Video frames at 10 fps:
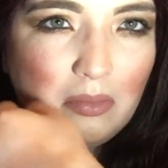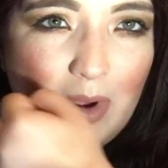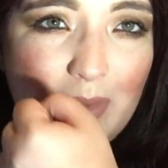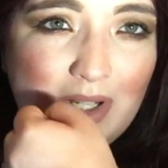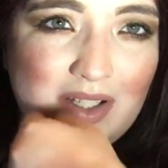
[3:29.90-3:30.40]

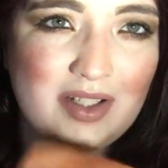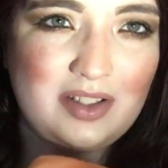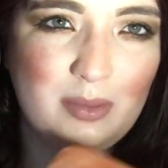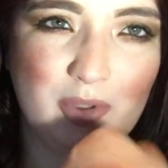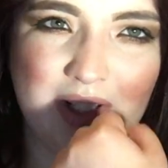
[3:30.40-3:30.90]
my mind is
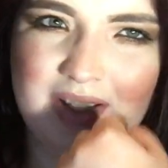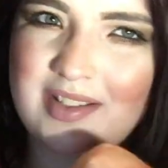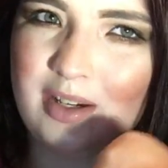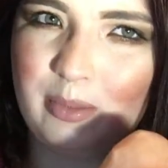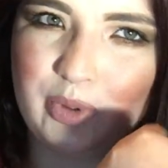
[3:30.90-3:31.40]
seriously built. And that
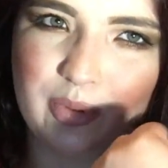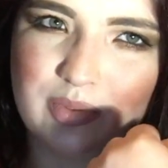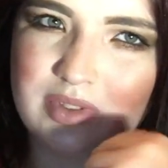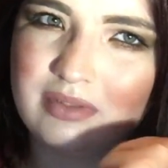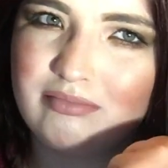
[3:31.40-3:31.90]
looks like a
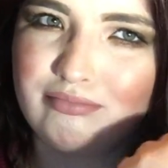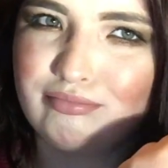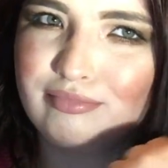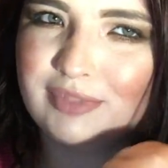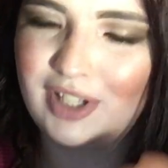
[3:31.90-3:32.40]
bruise.
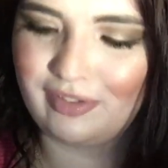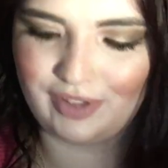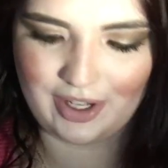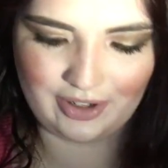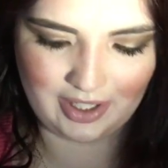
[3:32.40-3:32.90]
Not
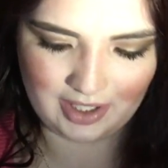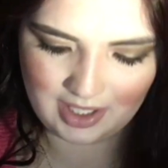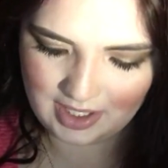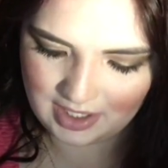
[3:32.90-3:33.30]
flattering.